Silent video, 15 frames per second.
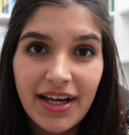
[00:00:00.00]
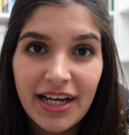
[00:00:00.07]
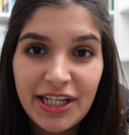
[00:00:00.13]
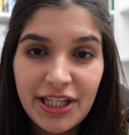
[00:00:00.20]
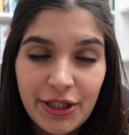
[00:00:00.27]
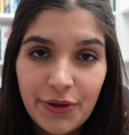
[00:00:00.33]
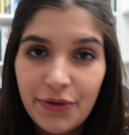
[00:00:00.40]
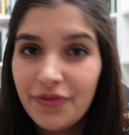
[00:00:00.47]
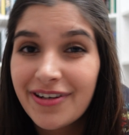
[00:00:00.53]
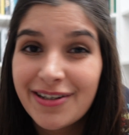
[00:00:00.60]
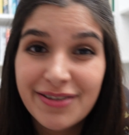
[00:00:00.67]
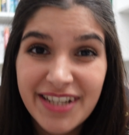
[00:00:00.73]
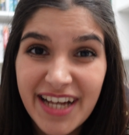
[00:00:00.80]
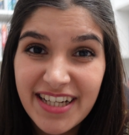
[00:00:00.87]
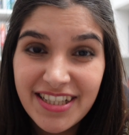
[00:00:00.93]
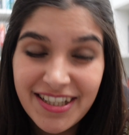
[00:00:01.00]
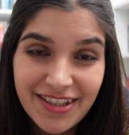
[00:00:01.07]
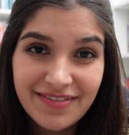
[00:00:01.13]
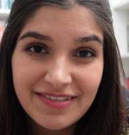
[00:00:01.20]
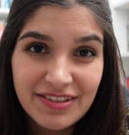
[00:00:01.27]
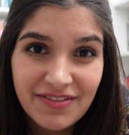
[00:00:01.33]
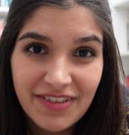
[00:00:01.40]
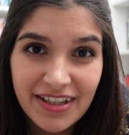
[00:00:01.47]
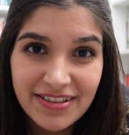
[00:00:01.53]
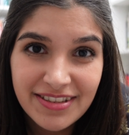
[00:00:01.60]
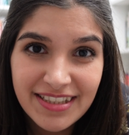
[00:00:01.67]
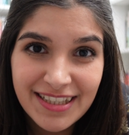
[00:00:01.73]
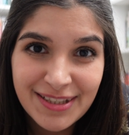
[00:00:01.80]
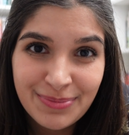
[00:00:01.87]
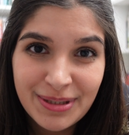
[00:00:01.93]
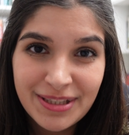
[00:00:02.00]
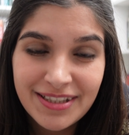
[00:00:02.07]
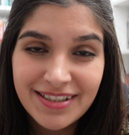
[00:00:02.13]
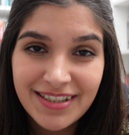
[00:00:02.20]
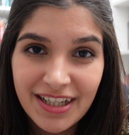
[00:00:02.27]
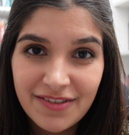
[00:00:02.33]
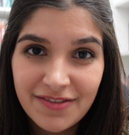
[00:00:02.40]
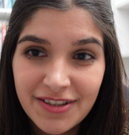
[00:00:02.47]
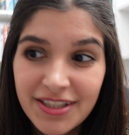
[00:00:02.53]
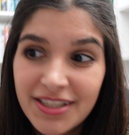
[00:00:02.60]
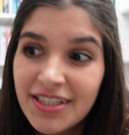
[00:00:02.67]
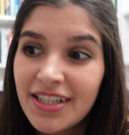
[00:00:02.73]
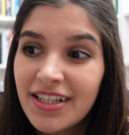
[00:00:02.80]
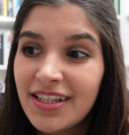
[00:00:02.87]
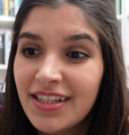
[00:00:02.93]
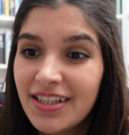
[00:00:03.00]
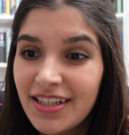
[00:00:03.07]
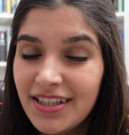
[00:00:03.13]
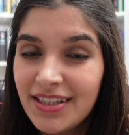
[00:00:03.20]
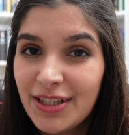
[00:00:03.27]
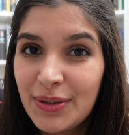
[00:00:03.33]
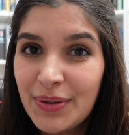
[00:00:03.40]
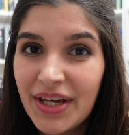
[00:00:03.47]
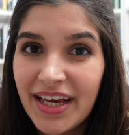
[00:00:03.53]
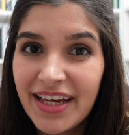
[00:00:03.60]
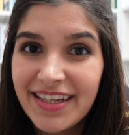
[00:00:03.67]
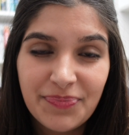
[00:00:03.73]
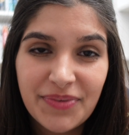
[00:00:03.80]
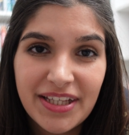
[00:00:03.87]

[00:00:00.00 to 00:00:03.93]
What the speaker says: a new variation of the virus has been discovered in the UK,